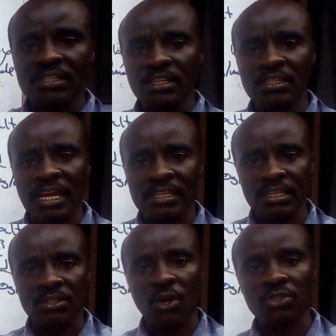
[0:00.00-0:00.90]
6
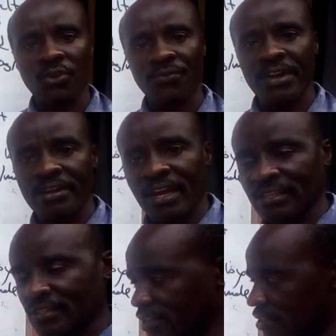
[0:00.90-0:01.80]
acid or sulfuric
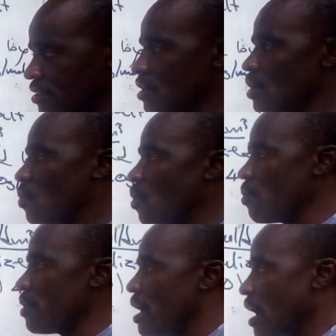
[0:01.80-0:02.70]
acid, what
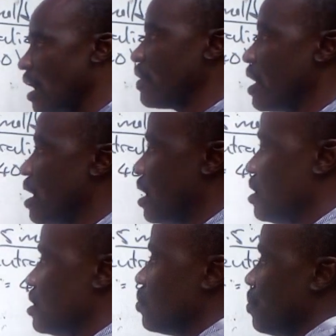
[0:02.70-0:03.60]
we have there
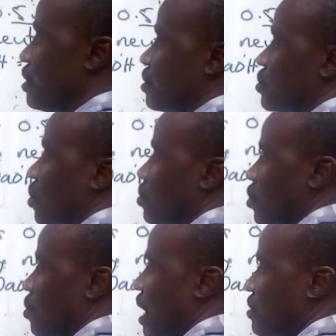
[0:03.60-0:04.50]
will be
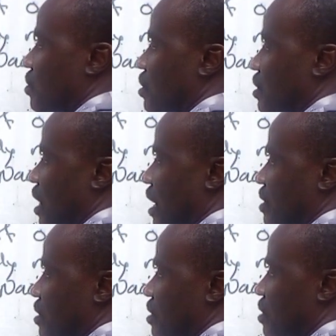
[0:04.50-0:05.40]
sodium hydroxide